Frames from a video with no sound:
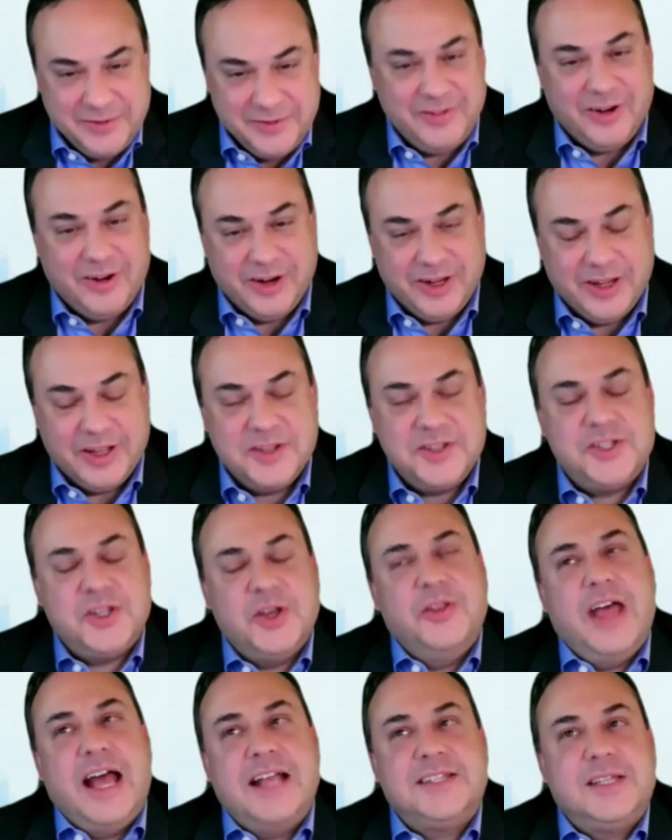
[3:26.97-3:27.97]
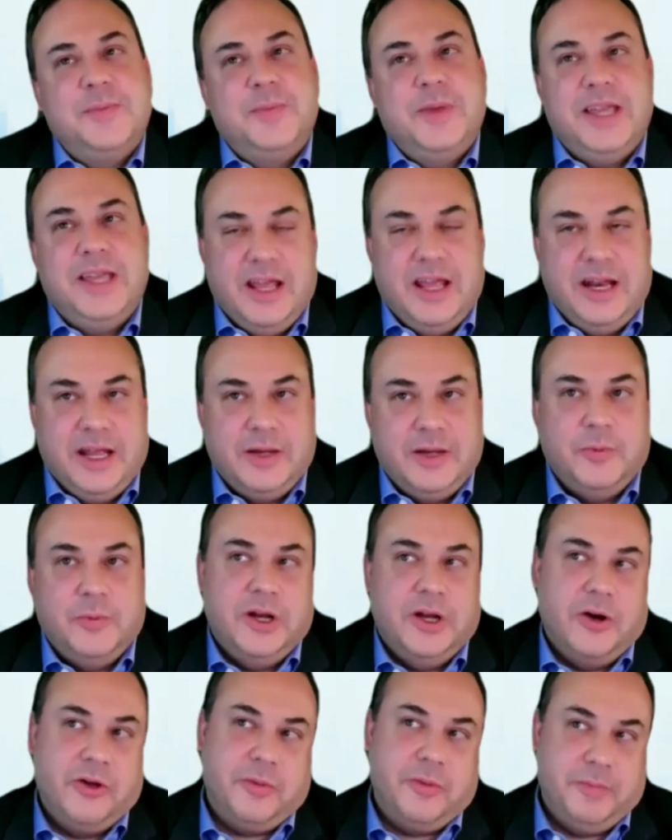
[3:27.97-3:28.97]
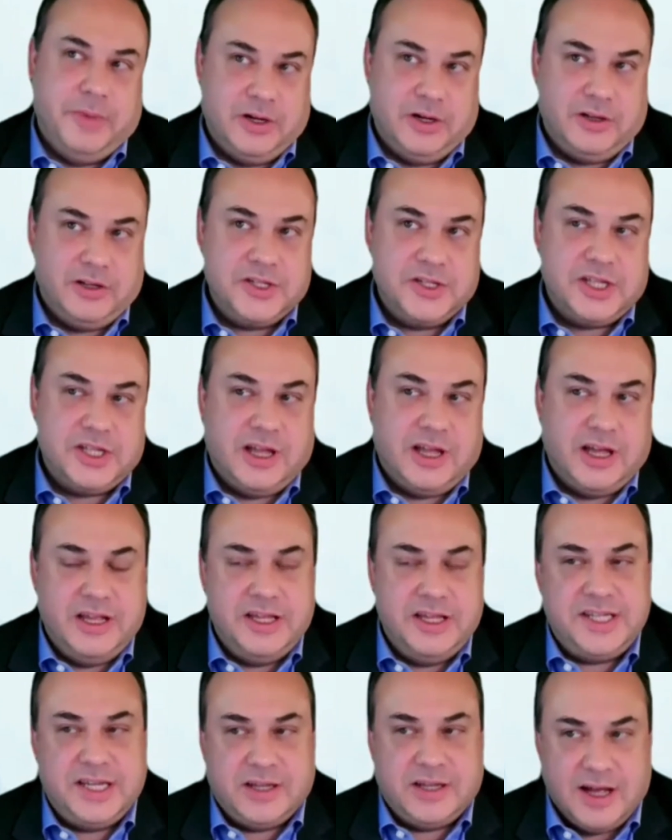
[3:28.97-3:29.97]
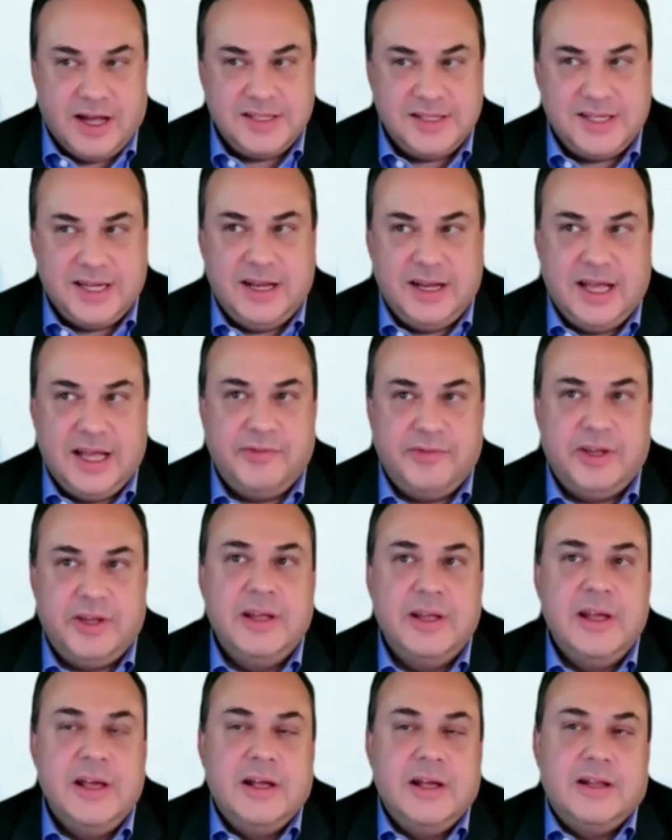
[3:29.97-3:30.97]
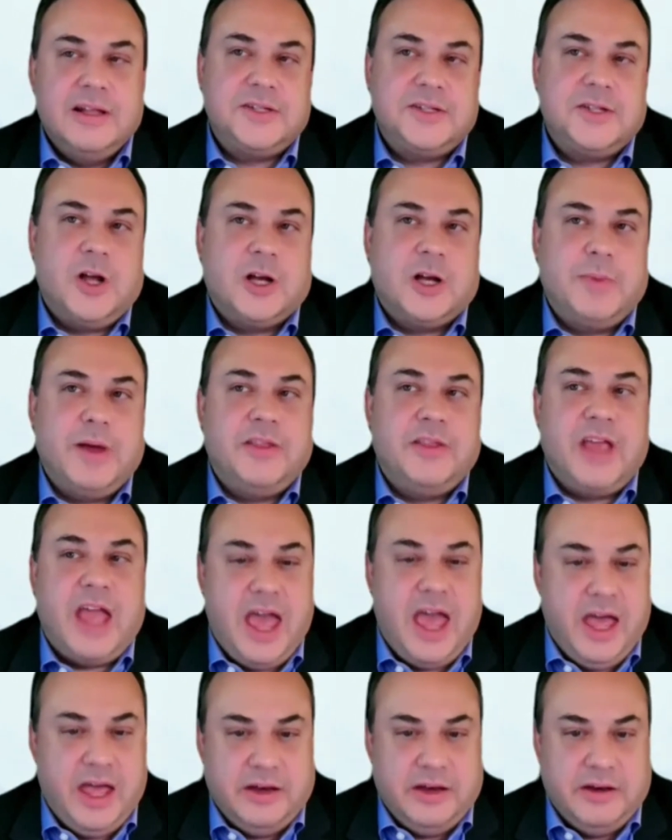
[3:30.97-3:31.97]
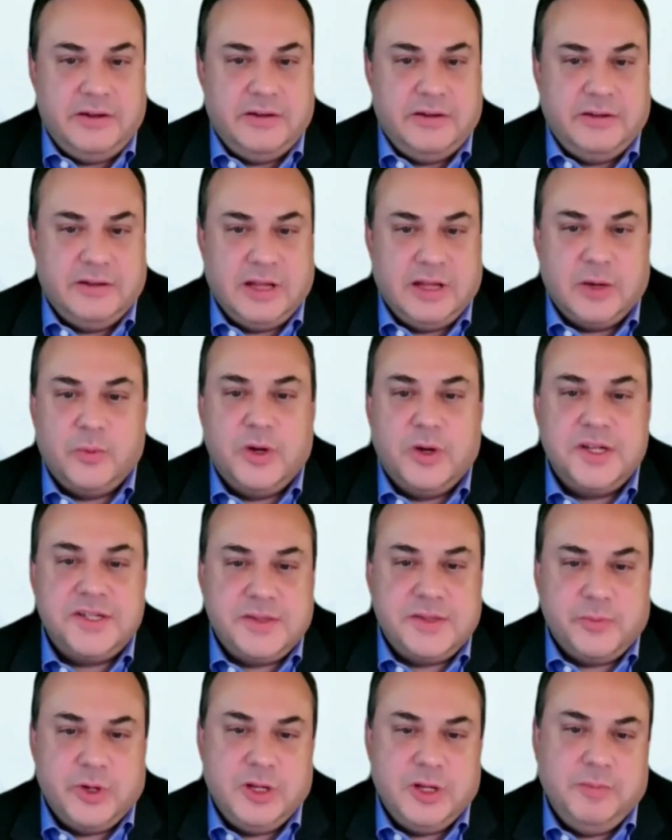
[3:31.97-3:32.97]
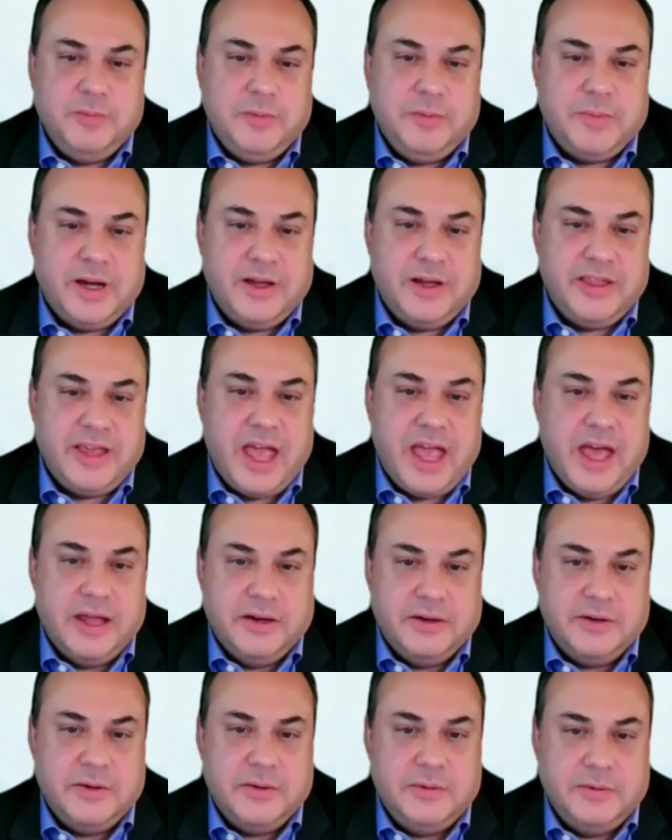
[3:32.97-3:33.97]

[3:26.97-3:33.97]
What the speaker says: Very good. So that's the beginning. We know the middle is content heavy. Let's talk about the end. Like, what do you mean by the end?